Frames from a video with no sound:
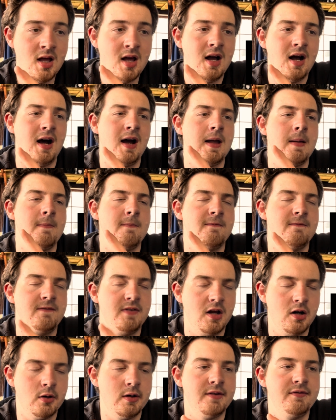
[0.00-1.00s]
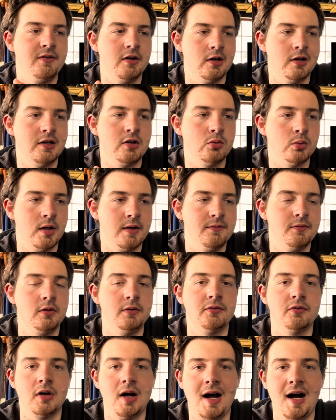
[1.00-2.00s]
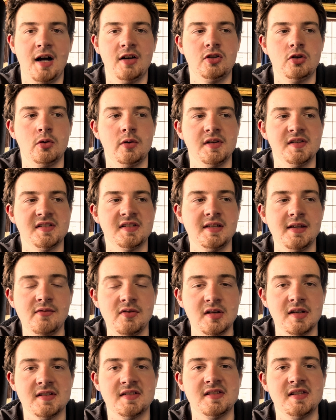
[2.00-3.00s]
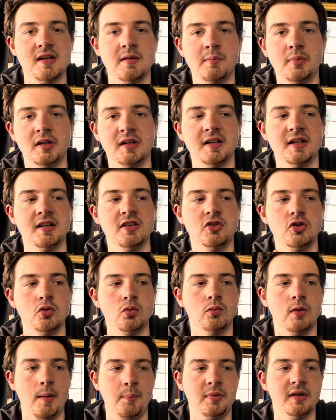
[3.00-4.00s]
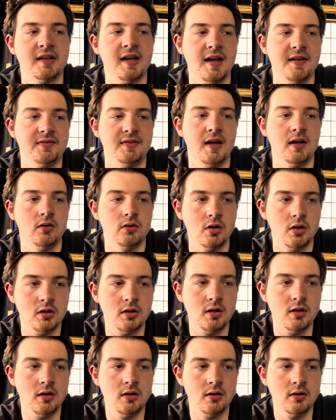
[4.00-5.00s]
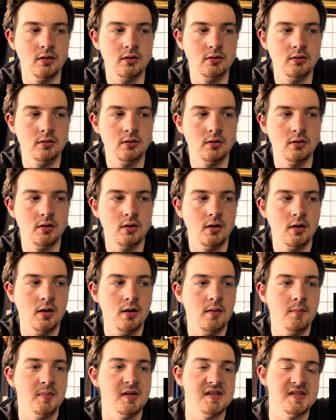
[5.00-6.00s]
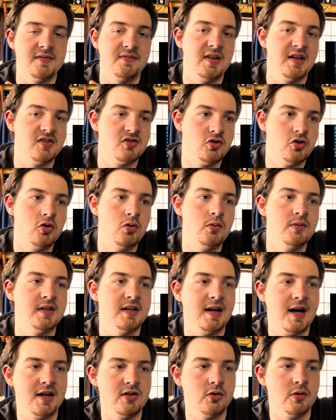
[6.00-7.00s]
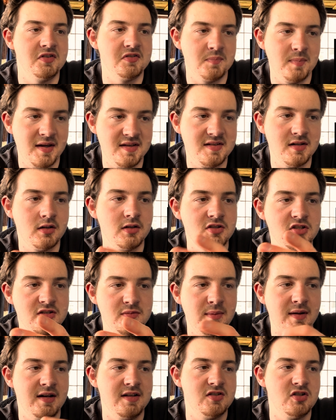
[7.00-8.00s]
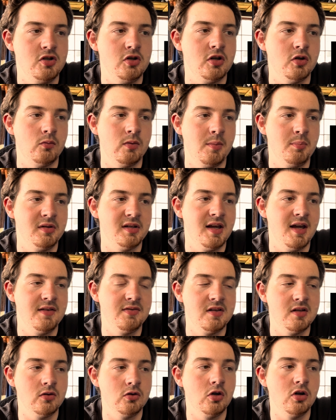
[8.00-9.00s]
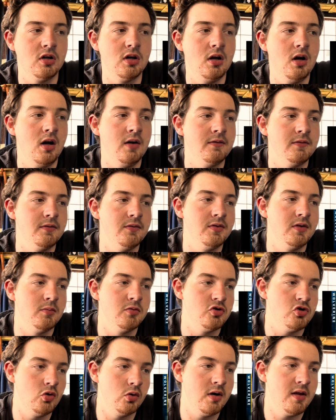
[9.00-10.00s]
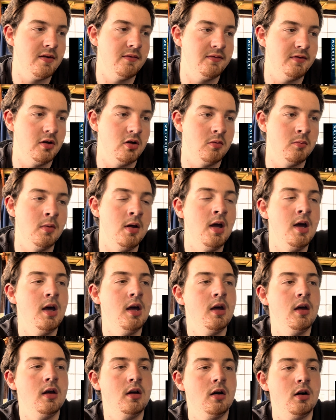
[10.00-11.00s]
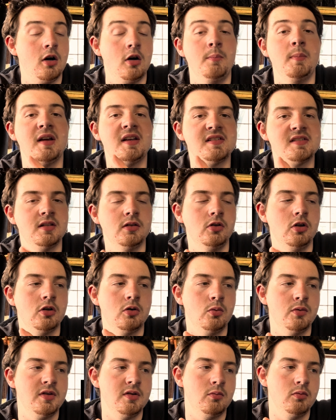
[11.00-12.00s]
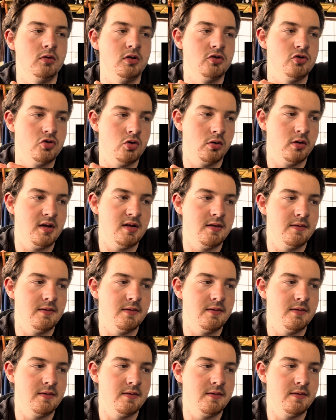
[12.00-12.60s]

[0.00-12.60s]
I am very, very grateful for Hot Toys giving us the ability to replicate that look. Because if that's true, then Hot Toys basically just made it so you can replicate the look of the majority of the film, or mix the look with the majority of the